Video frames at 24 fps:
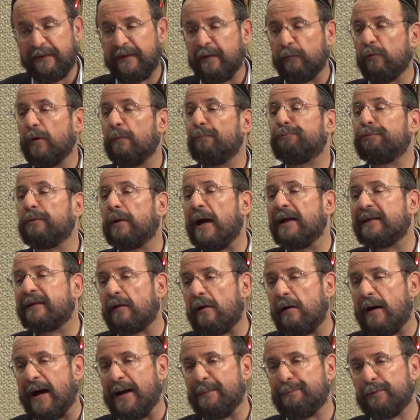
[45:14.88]
There were blood
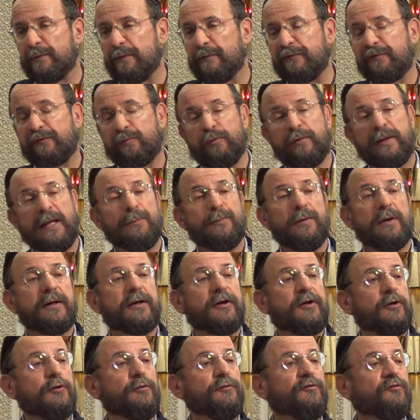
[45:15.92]
libels where they would
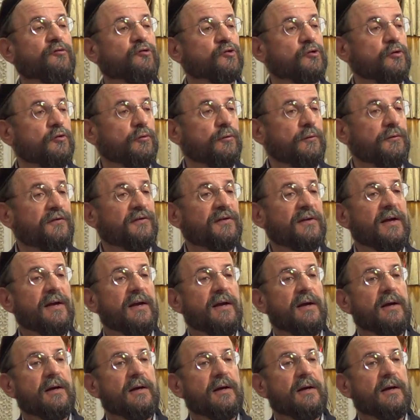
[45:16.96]
accuse Jews